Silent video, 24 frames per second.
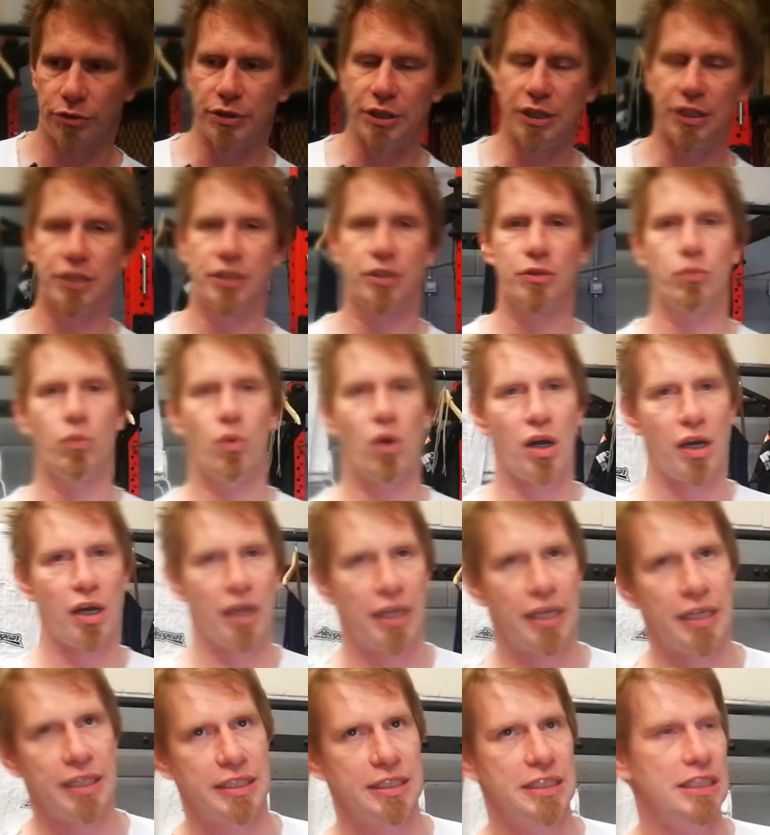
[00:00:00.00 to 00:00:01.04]
reason why
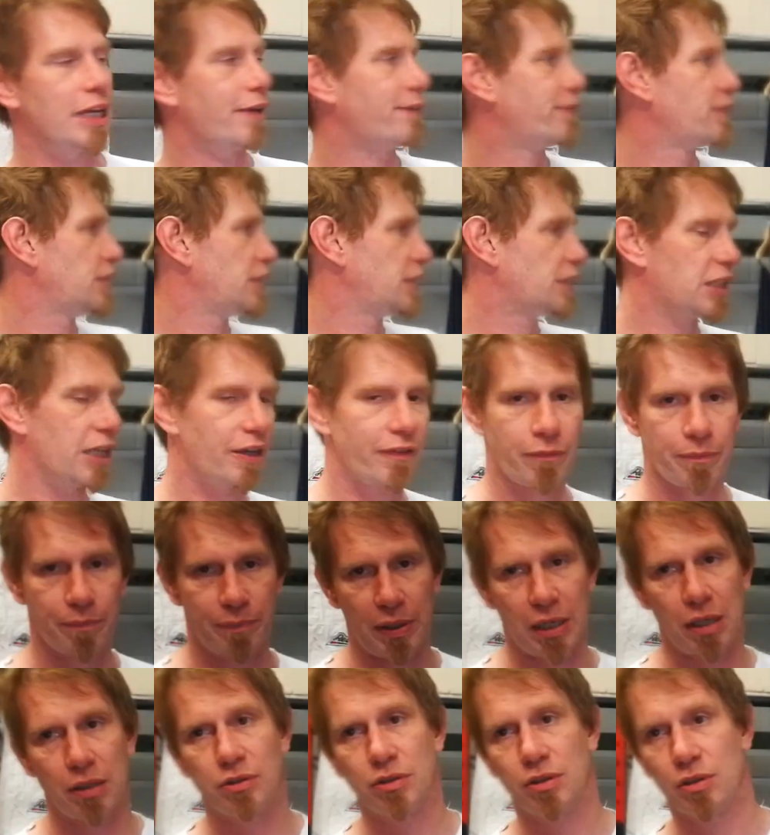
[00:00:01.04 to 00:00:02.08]
it's 77
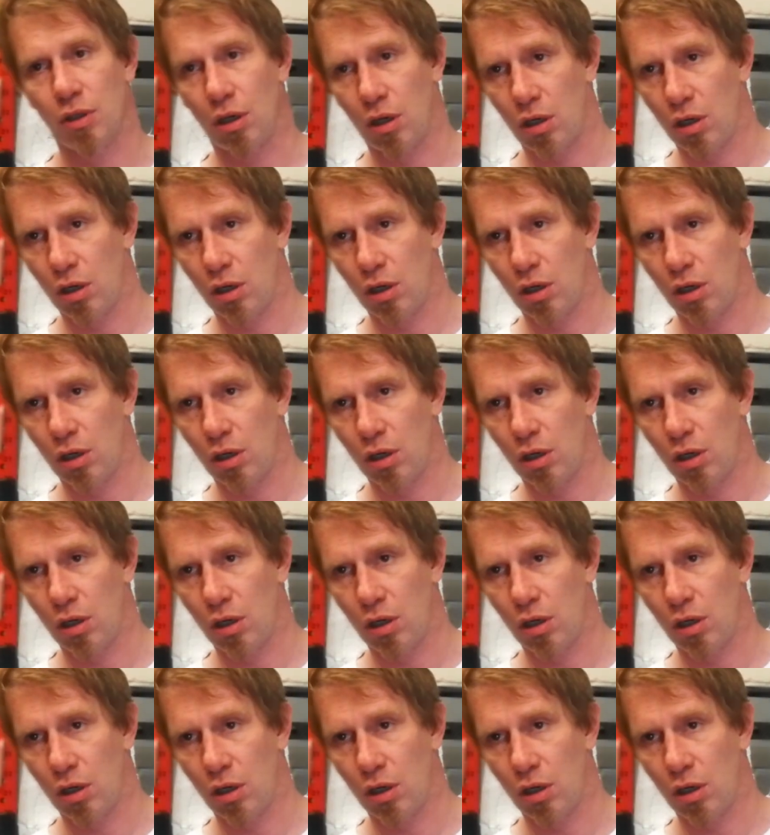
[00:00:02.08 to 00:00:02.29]
pounds, not